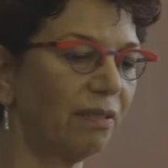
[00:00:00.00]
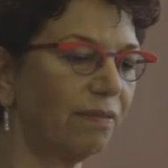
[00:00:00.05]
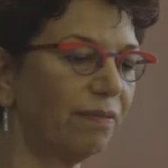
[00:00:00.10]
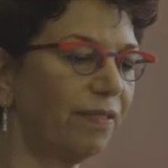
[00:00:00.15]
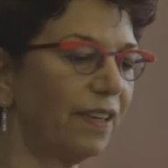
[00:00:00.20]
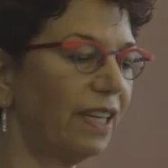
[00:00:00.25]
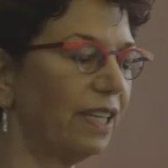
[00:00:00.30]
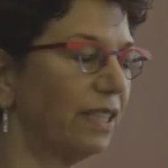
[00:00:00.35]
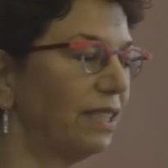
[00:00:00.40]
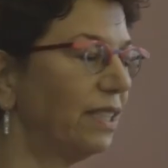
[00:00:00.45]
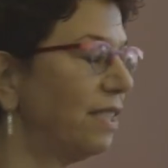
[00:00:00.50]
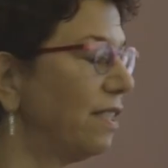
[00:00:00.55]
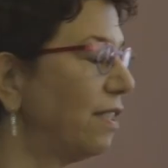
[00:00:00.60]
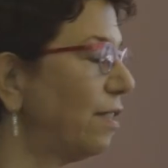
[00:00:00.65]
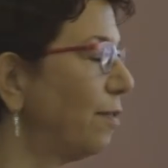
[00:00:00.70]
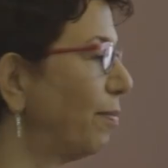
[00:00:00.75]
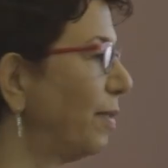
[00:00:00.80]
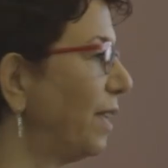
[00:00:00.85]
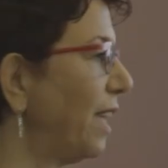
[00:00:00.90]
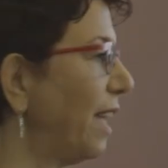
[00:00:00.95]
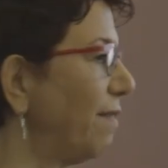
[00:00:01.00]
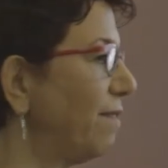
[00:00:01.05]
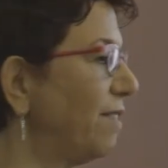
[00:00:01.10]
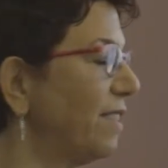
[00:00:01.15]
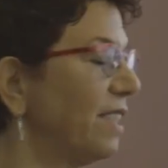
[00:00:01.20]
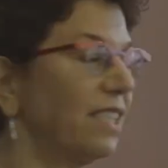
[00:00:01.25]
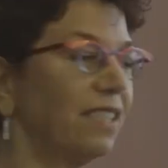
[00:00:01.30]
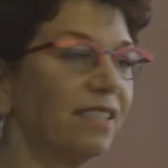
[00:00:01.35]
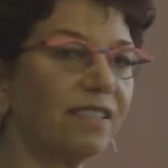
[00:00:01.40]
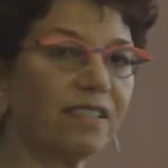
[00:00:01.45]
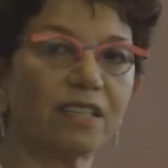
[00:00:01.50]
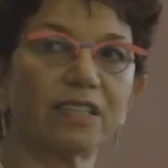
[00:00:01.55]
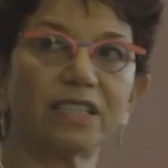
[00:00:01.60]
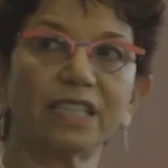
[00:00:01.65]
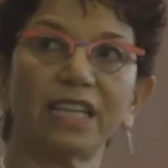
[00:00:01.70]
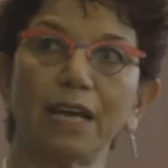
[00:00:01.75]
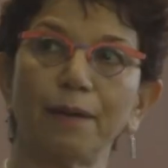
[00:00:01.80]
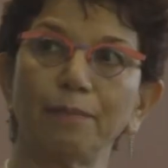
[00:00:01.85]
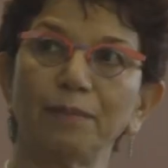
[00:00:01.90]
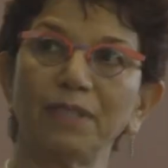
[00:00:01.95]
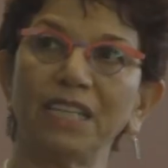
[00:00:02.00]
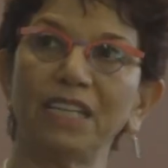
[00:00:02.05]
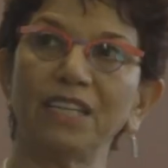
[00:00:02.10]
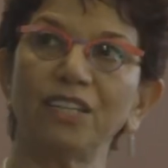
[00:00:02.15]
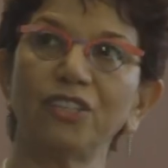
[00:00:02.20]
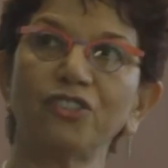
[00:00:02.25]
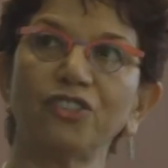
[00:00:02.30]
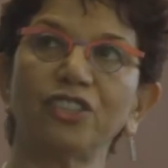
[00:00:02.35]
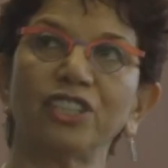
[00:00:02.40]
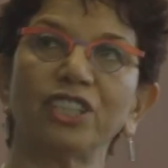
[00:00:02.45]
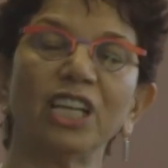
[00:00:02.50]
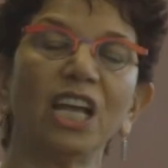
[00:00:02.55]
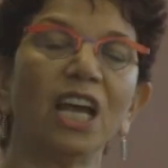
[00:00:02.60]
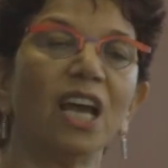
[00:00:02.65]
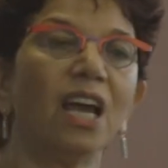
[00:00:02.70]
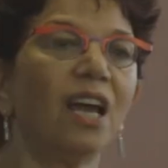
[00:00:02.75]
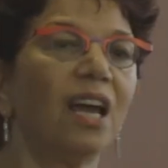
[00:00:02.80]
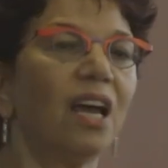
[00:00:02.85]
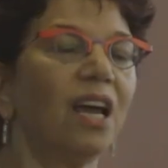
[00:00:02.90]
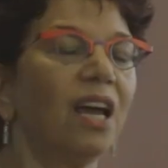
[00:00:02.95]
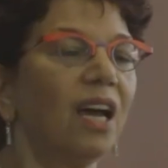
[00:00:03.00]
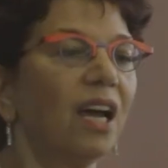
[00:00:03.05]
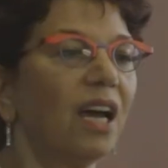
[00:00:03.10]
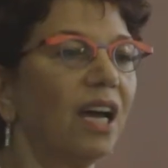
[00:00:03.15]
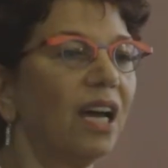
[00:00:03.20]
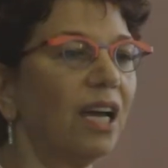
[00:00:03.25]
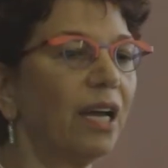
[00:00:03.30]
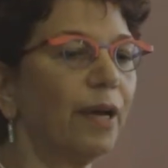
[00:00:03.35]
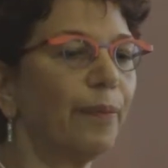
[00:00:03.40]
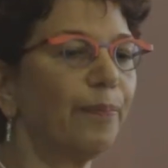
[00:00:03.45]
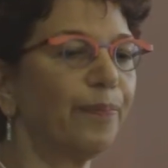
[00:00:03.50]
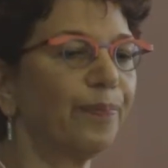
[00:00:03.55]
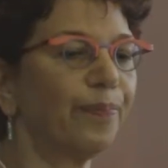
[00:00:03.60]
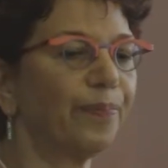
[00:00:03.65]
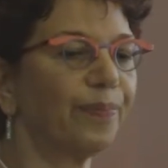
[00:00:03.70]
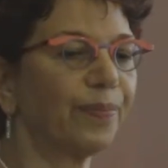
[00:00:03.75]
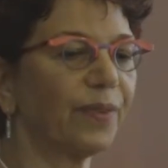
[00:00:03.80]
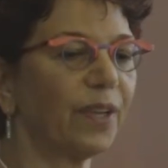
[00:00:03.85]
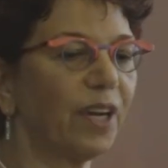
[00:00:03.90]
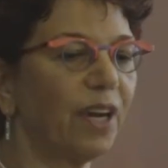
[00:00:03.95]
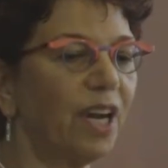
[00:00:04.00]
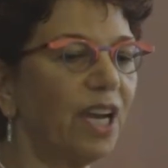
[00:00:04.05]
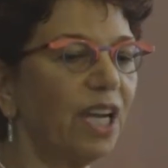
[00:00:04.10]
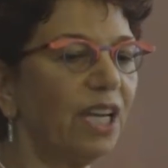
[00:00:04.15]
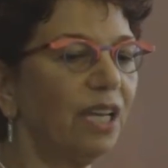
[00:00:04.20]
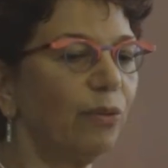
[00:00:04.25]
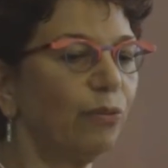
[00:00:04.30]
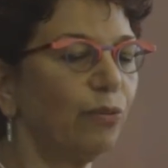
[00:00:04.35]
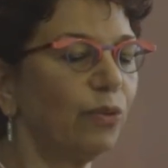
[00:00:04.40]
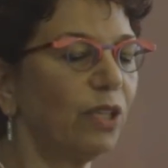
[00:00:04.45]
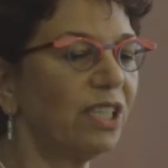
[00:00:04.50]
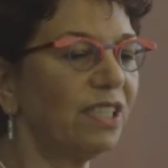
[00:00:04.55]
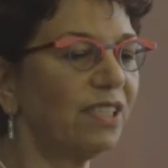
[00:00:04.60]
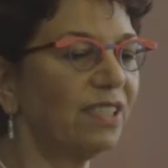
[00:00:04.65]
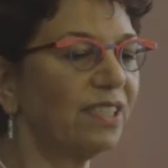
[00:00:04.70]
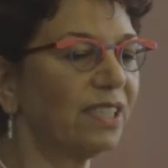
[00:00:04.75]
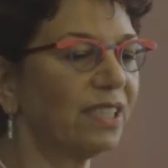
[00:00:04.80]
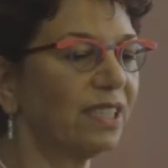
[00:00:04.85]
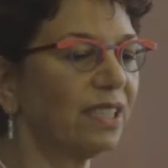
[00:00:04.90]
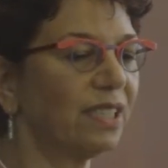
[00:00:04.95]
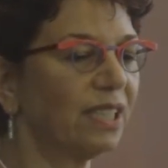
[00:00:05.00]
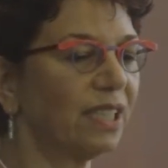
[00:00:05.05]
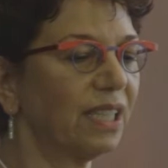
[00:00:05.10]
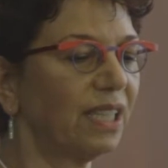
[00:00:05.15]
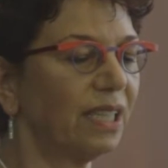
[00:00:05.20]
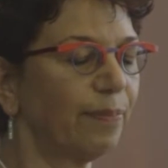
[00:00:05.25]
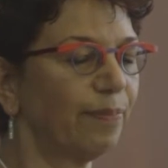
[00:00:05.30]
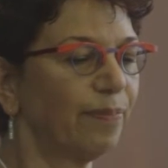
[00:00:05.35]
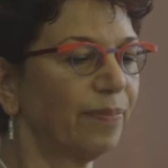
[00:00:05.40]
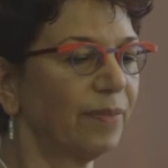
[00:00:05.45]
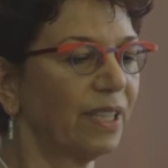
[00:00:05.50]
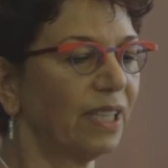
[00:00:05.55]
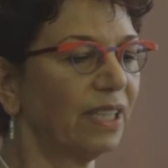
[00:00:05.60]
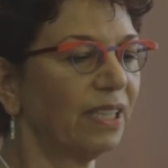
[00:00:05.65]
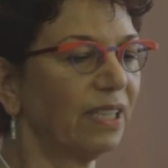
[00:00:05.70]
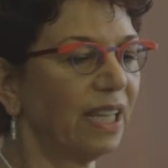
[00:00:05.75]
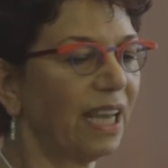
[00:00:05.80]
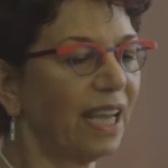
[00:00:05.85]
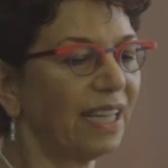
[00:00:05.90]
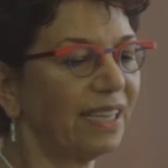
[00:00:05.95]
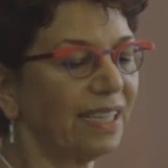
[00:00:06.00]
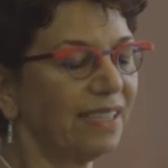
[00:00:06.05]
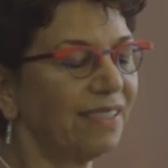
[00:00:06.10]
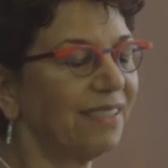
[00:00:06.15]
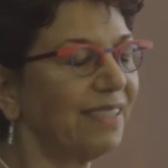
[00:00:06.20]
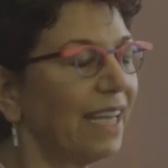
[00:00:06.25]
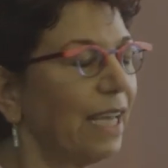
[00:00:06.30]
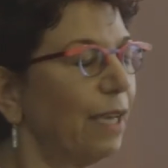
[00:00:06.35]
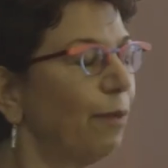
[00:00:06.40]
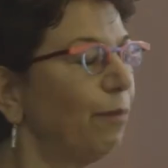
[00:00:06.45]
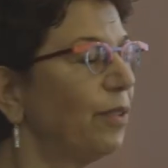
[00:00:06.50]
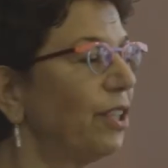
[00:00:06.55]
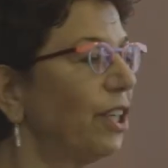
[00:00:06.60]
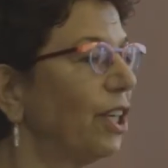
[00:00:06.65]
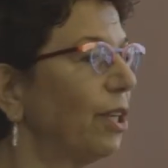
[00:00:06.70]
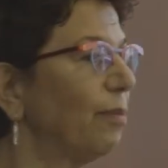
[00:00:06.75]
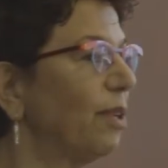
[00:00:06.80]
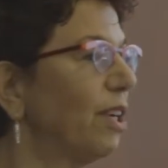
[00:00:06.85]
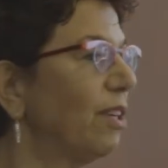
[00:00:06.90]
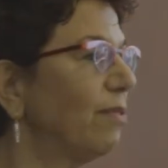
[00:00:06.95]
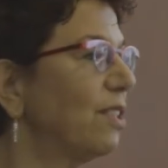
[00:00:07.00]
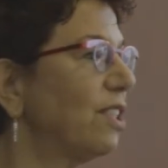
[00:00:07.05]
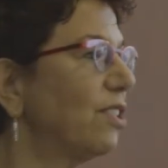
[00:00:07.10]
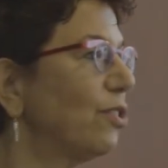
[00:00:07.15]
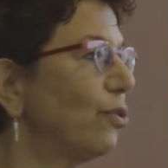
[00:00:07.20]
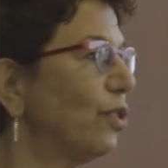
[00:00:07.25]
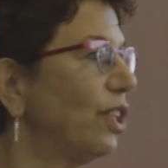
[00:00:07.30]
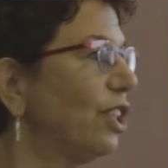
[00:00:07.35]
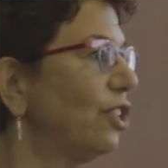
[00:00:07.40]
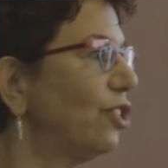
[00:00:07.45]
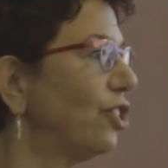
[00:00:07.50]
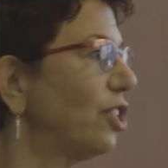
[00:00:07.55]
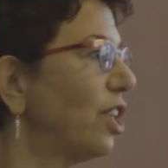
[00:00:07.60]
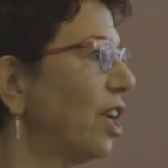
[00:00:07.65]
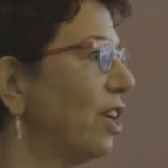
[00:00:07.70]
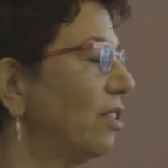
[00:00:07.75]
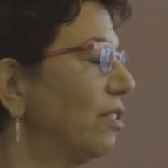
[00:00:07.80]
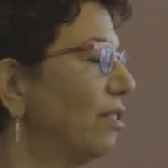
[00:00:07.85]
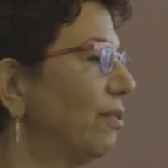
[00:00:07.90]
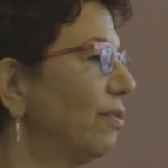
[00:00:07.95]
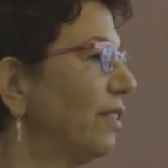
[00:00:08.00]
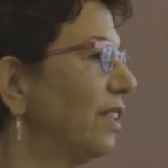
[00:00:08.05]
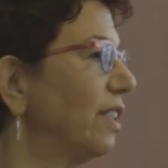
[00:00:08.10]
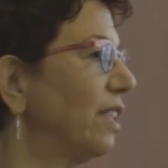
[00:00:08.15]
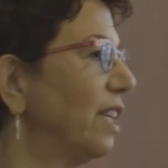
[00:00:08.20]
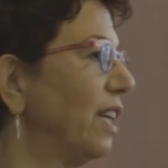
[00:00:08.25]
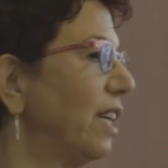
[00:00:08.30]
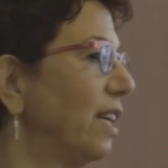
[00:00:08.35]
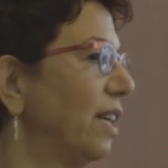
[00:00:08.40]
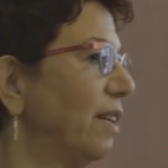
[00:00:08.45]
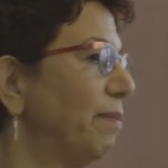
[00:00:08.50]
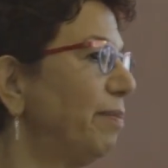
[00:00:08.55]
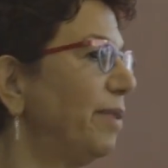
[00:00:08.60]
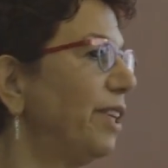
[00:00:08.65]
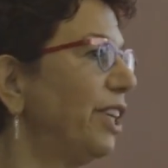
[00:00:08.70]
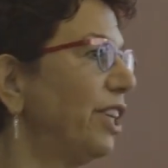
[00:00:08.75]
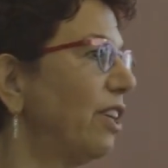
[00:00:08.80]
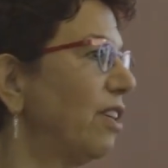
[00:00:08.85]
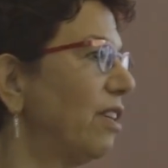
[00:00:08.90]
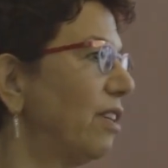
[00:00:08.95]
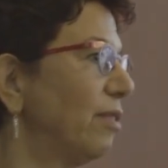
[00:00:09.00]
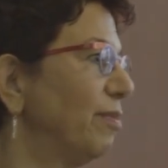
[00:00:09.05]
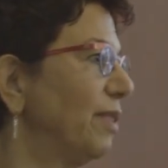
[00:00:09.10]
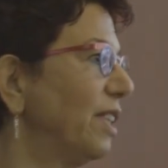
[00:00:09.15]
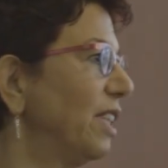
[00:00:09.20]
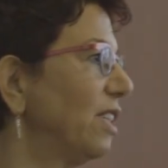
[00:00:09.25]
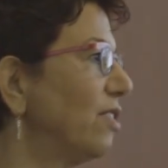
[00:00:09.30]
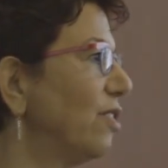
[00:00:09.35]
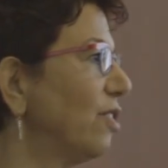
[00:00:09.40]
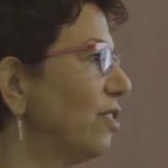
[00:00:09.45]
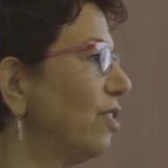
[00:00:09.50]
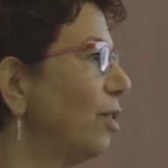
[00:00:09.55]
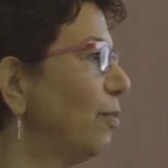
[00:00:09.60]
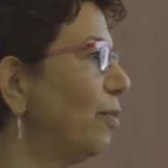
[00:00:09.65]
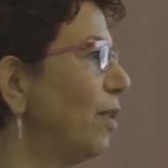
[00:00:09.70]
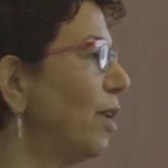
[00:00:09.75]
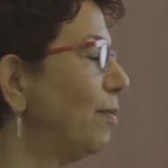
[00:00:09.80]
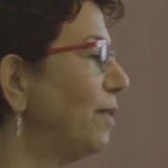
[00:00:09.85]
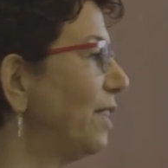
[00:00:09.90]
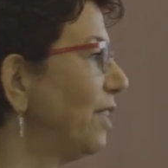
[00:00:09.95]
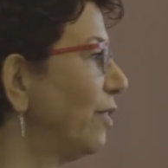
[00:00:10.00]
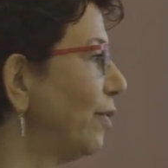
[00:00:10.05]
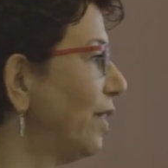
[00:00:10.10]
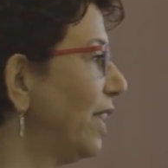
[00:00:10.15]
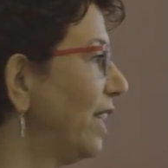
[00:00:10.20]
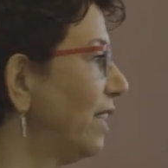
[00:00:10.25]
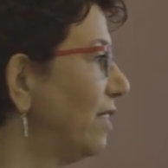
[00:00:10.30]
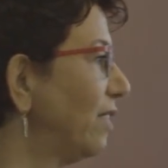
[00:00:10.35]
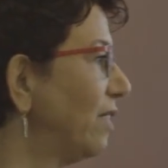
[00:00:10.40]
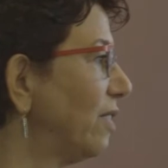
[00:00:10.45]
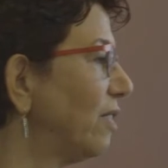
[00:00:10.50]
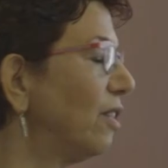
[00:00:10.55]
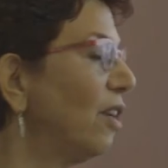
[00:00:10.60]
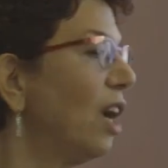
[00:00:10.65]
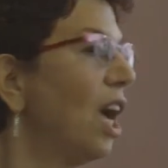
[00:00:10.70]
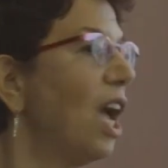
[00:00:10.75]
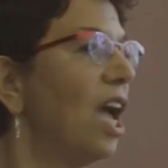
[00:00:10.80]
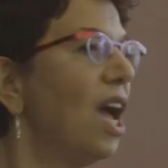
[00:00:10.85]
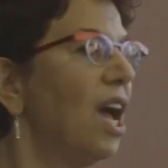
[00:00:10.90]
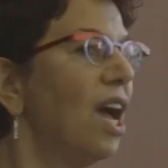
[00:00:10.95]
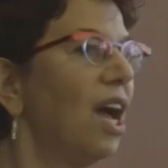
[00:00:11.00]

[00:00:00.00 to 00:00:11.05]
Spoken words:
of this PFC's contamination? I was, at the same time, I was reached out with NPR, Minnesota Public Radio,